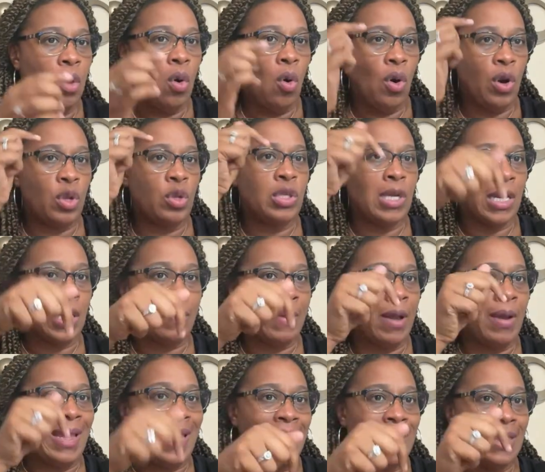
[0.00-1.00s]
Or are you talking
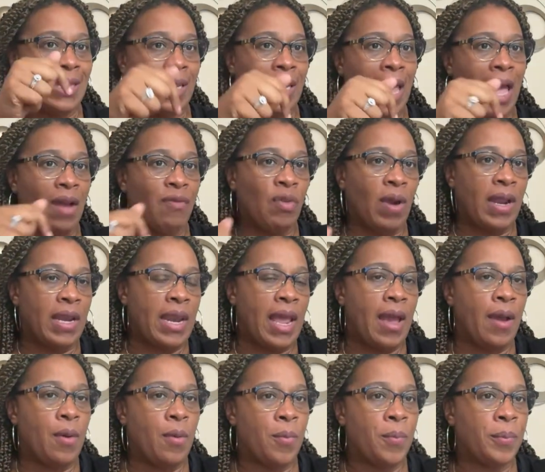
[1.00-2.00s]
about in the live right
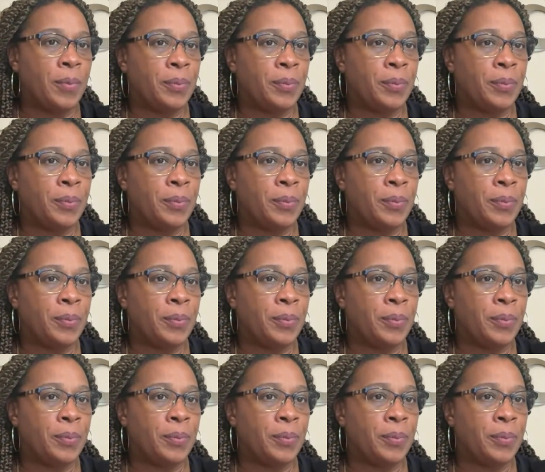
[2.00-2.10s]
now?